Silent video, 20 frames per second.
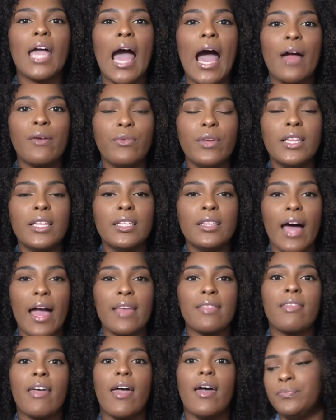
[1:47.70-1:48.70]
I really
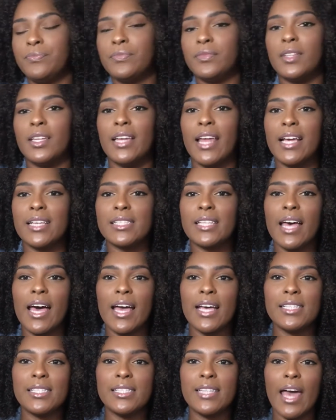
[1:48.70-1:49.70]
like that. The next
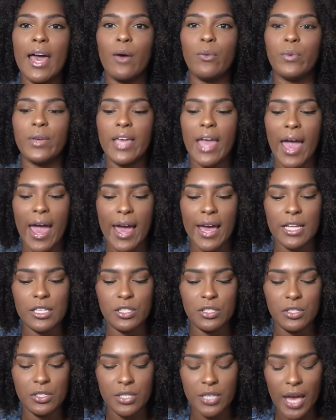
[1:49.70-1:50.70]
class that we
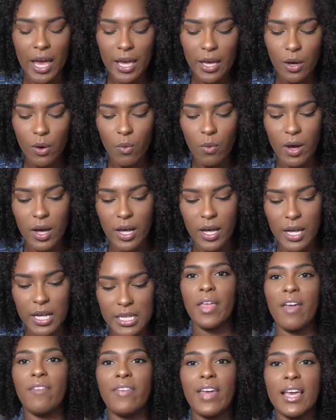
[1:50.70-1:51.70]
had to take
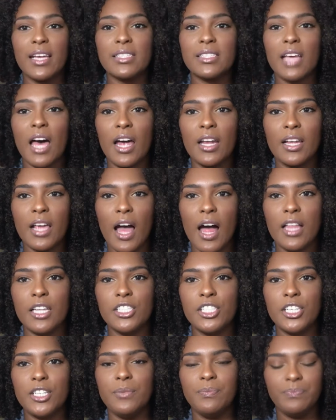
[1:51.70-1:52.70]
was advanced
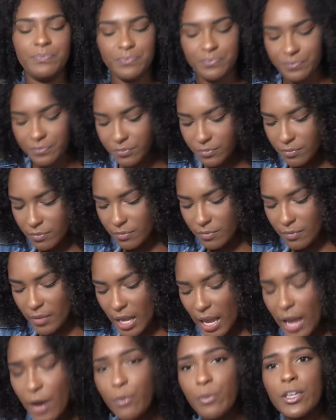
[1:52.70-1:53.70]
audiology.
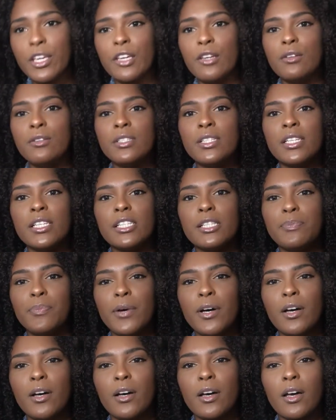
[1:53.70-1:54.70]
And we use this
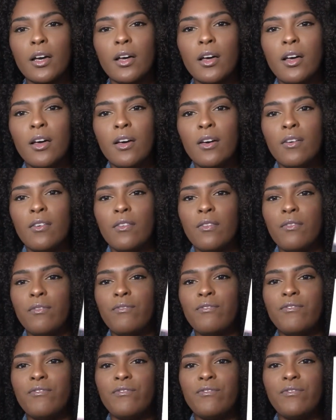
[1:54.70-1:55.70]
book,
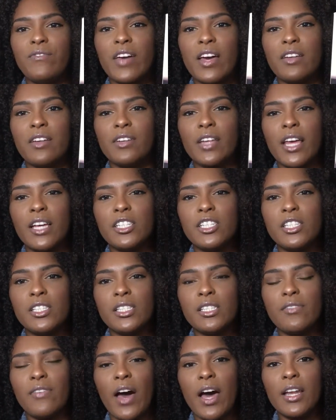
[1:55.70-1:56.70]

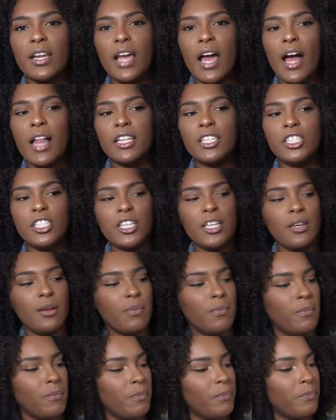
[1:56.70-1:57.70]
Foundations of Audiology,
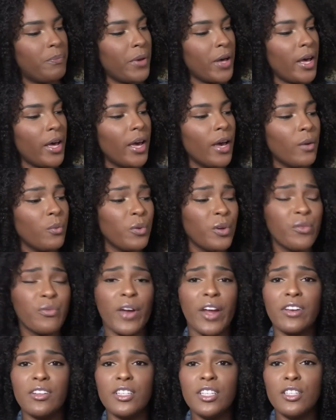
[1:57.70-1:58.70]
but we
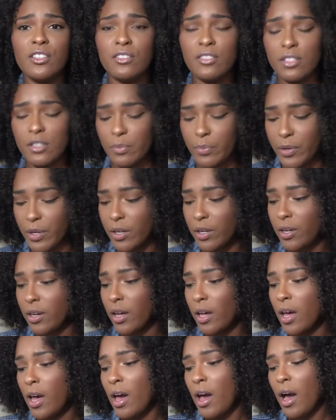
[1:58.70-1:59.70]
rarely use the book.